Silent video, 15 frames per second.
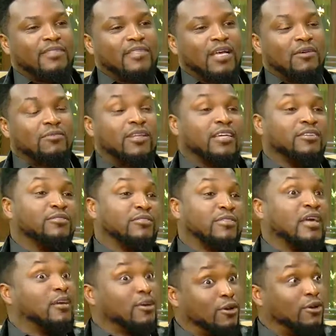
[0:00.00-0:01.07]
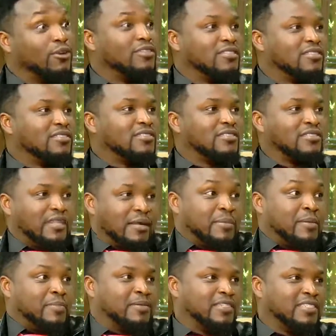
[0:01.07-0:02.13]
would like to thank God, because I'm
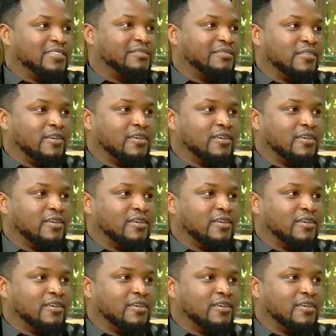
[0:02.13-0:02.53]
a believer.